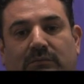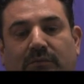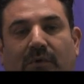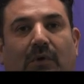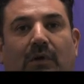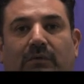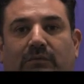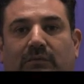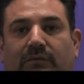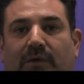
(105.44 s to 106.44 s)
We were all a
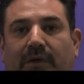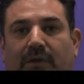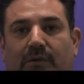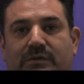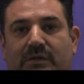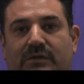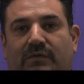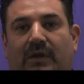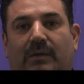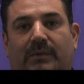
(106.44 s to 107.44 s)
very close-knit
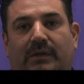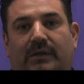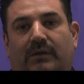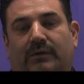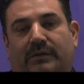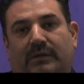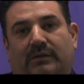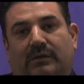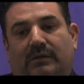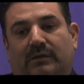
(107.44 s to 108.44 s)
family, and they looked at
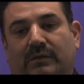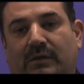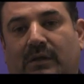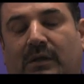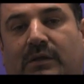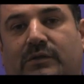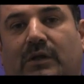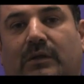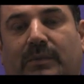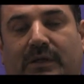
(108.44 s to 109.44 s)
the
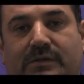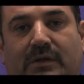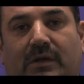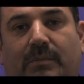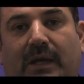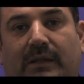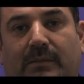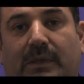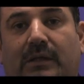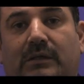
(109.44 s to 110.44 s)
gentleman and saw how
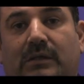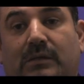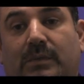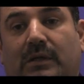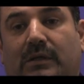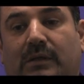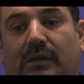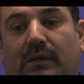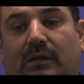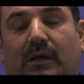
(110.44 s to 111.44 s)
badly beaten he had been, and
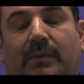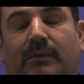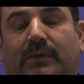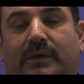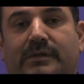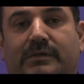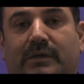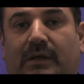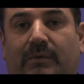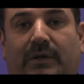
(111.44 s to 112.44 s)
their comment was,
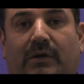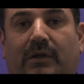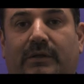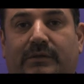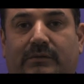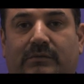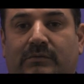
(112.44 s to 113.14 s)
and I recall it